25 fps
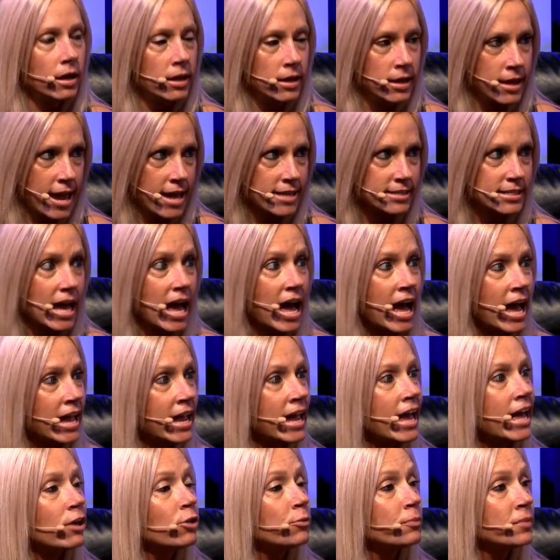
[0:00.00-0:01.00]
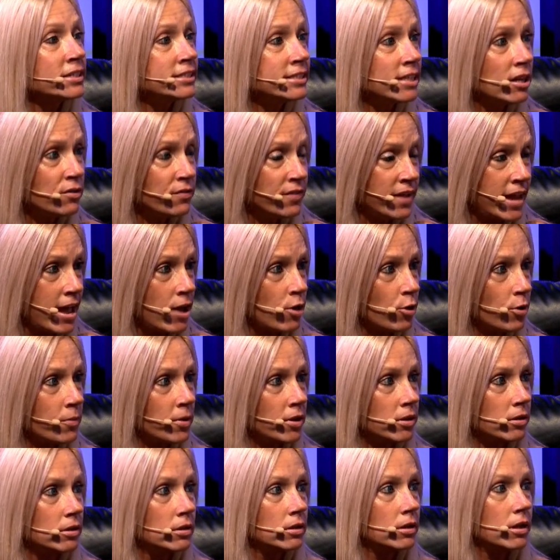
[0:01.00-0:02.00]
Yes, I held myself
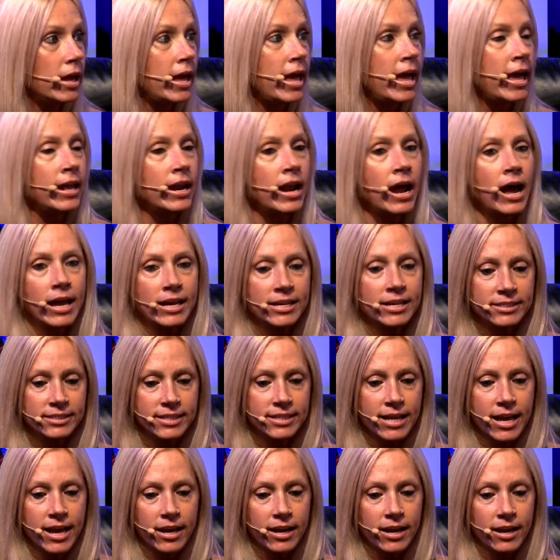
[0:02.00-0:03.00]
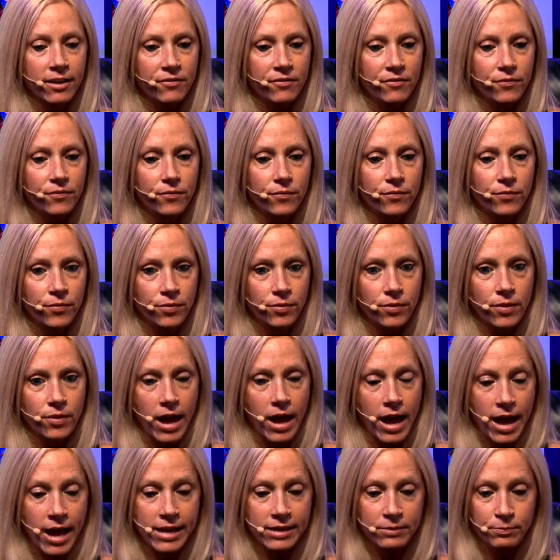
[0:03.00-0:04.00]
accountable. And I said, if
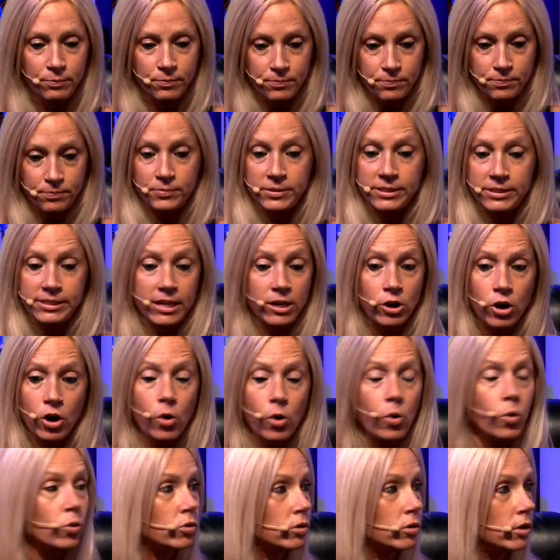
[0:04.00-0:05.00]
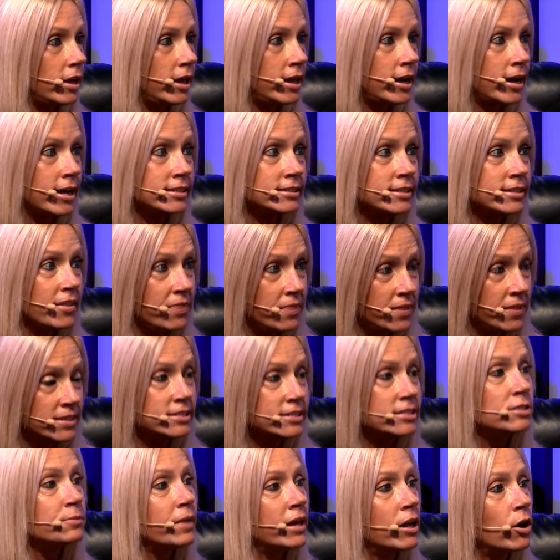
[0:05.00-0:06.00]
I set a goal and I said, this
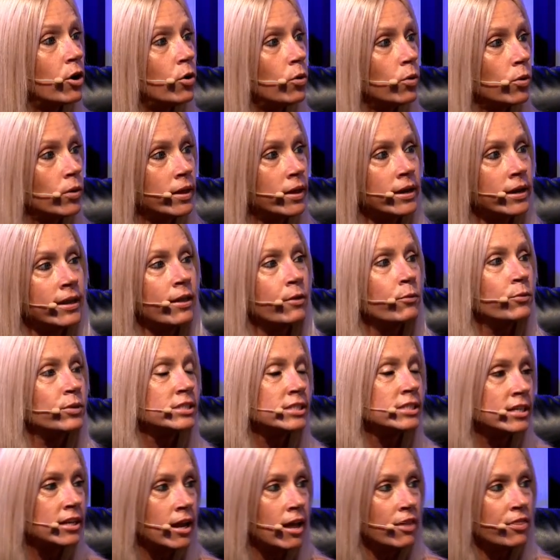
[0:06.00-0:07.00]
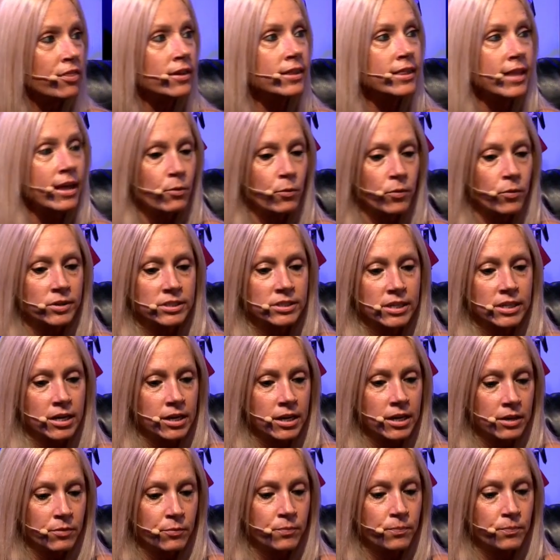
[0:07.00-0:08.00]
is my goal, and there was nothing that was going
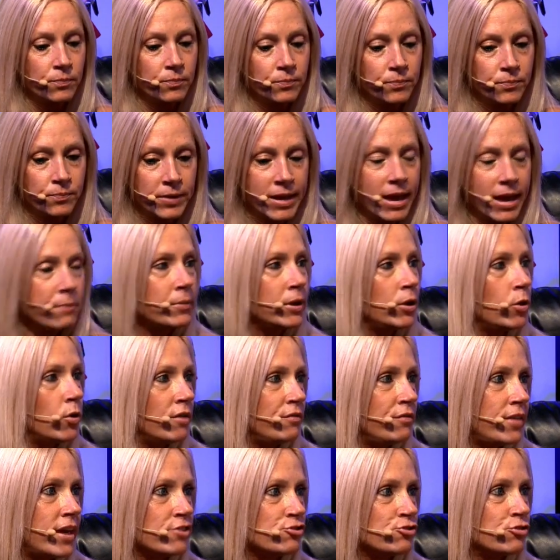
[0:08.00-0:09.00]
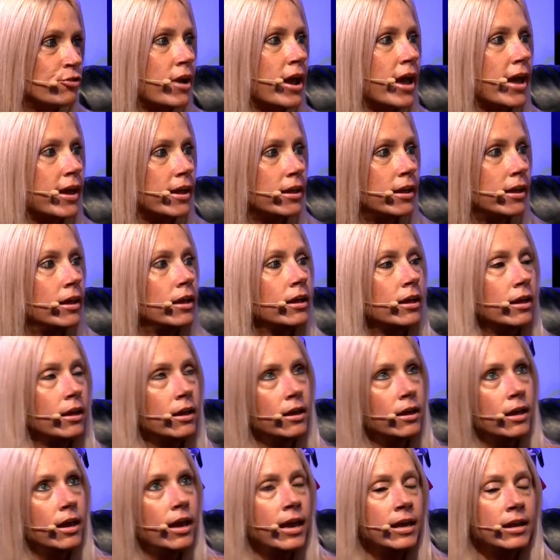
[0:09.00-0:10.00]
to get me off that track.
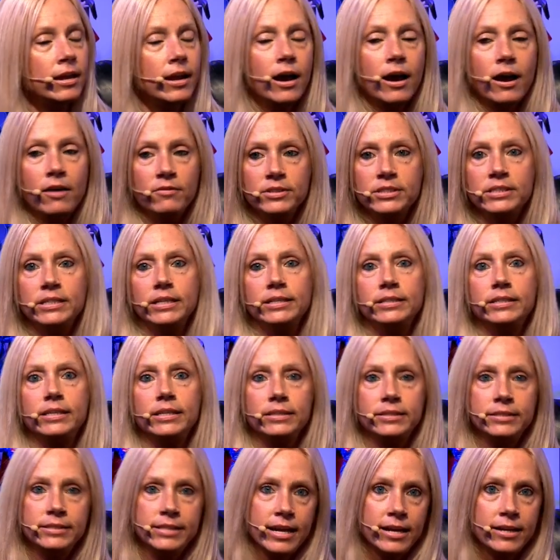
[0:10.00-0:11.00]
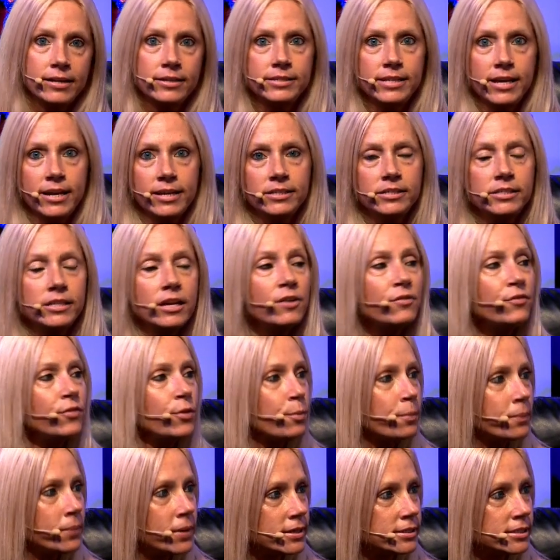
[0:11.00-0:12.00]
Mm-hmm. And obviously, day-to-day stuff
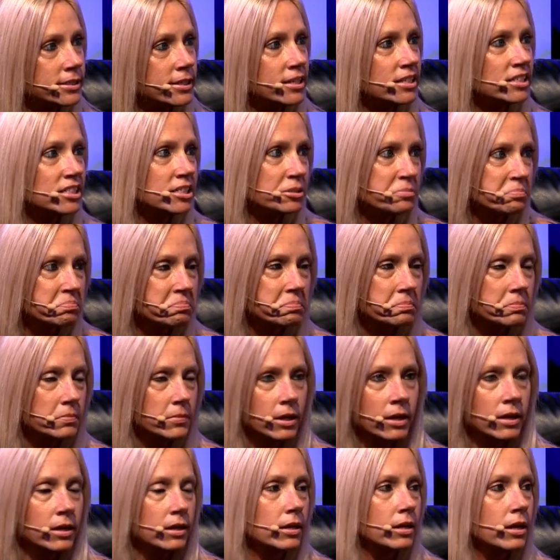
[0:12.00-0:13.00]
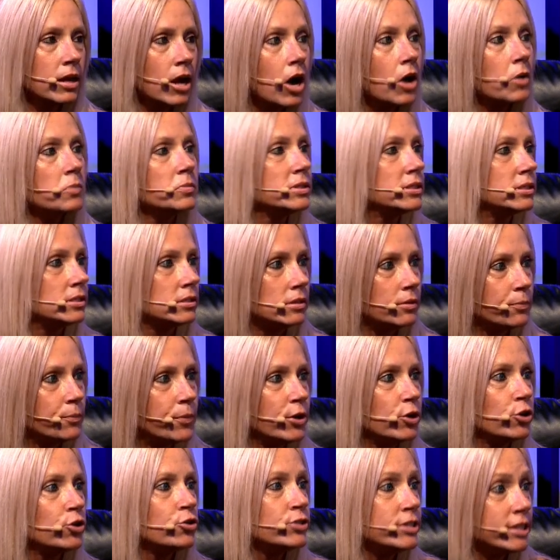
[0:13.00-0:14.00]
in business, it comes,
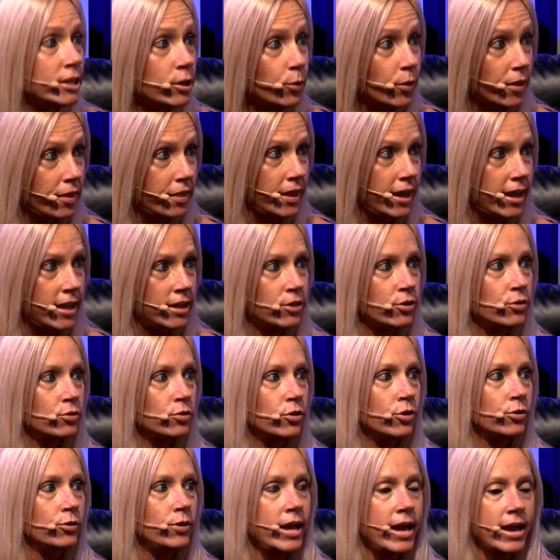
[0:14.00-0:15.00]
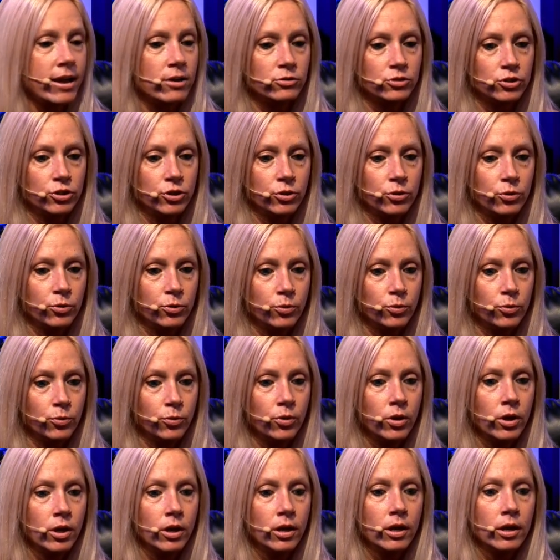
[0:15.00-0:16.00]
but you deal with it and you learn how to
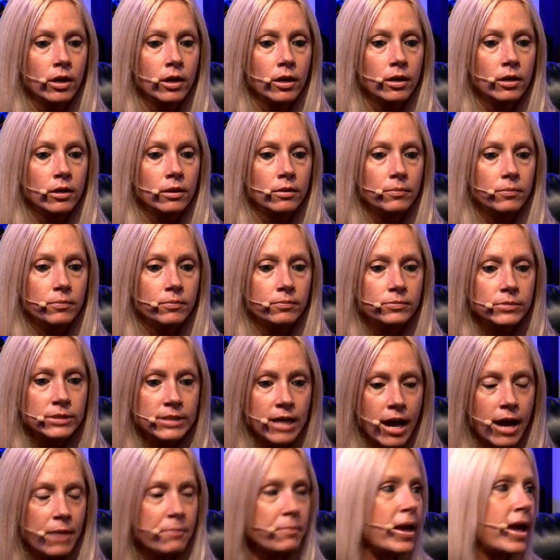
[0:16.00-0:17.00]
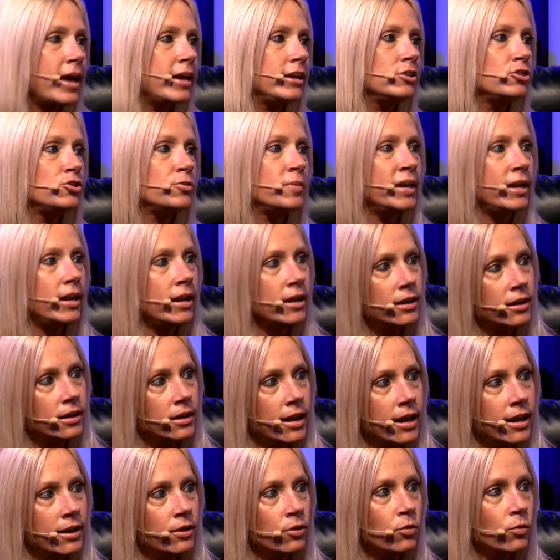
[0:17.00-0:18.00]
time management.
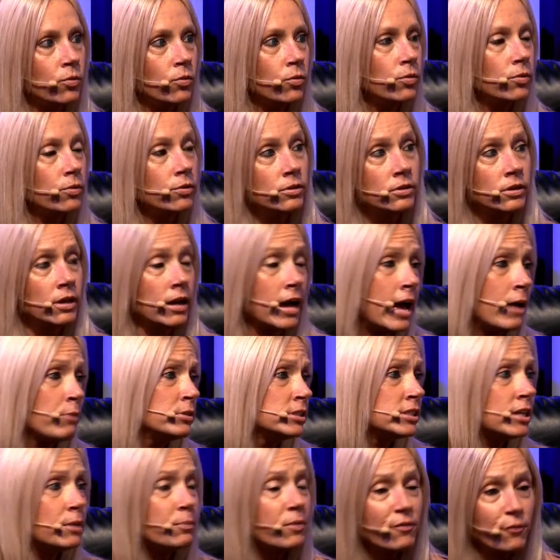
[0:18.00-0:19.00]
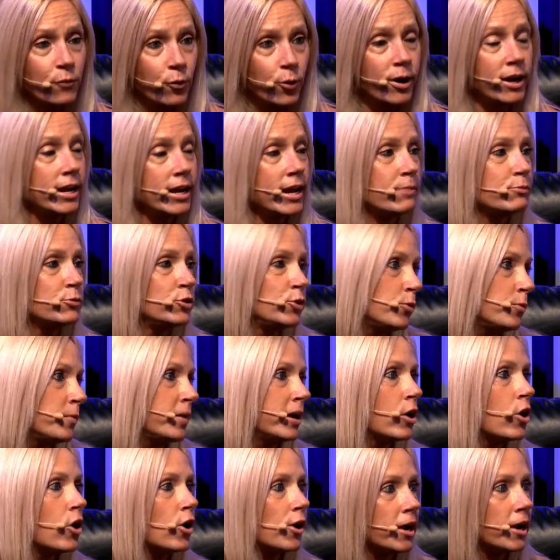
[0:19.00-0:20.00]
And I was up at 4 a.m. doing my
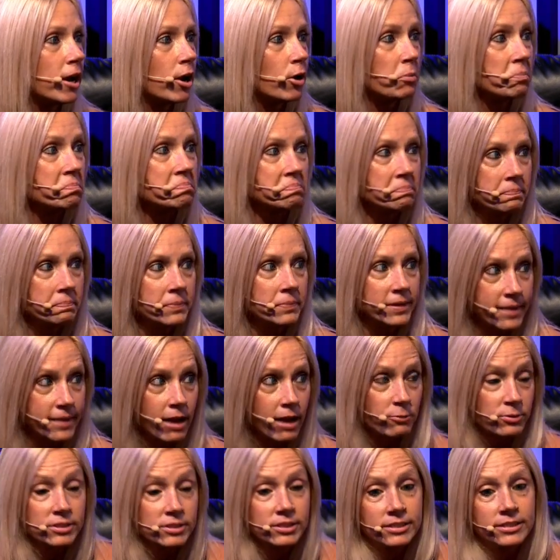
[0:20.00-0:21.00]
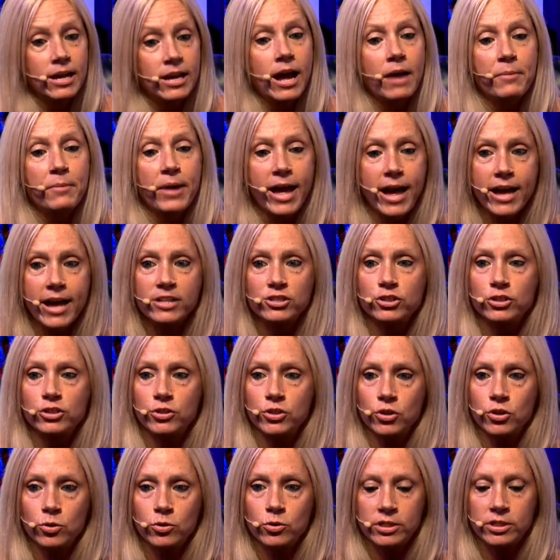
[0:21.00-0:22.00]
cardio, but that was the time I had to
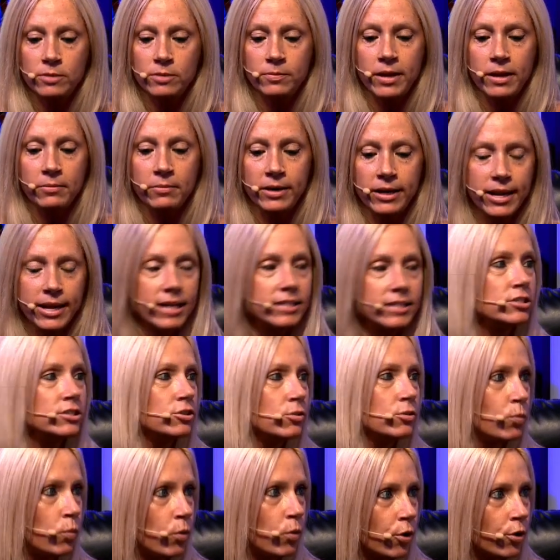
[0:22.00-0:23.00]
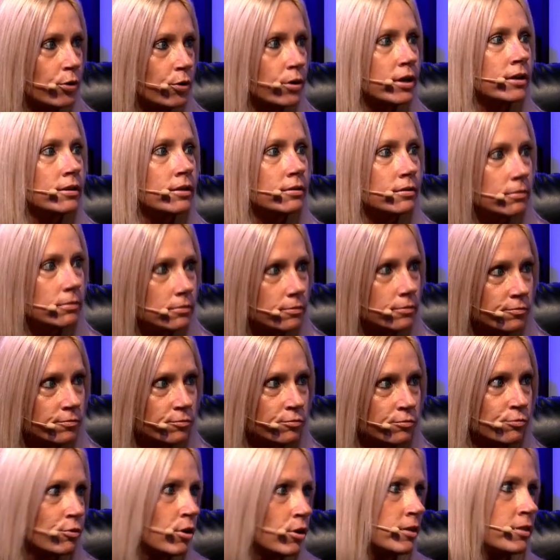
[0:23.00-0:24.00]
do it to be able to get to work and
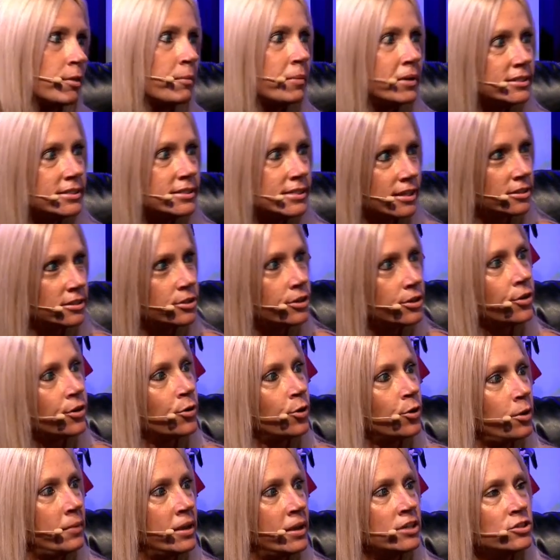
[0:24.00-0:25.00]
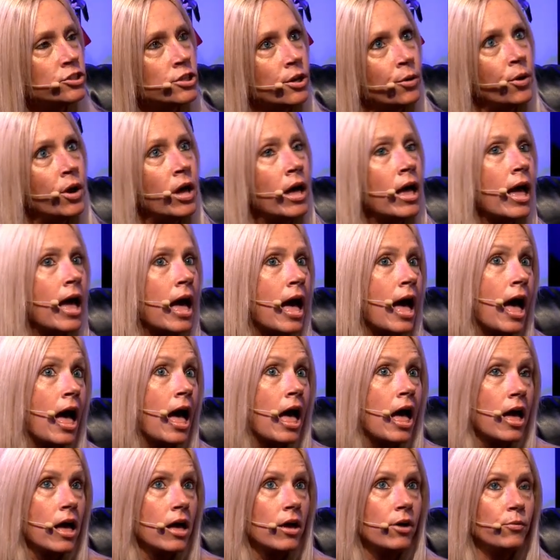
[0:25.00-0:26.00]
run the business. You know what I mean? So
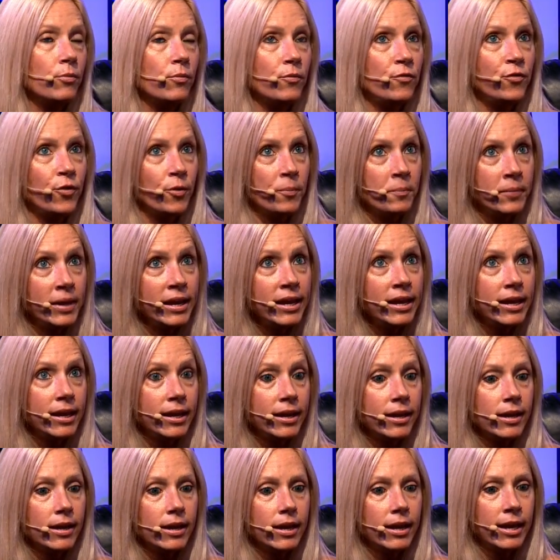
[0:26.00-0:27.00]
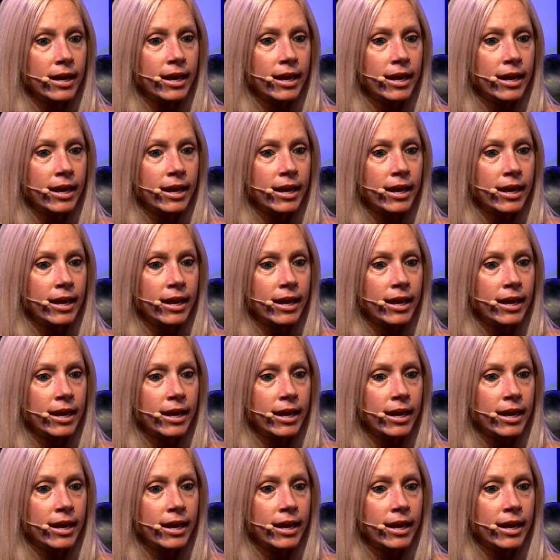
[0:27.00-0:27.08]
for me,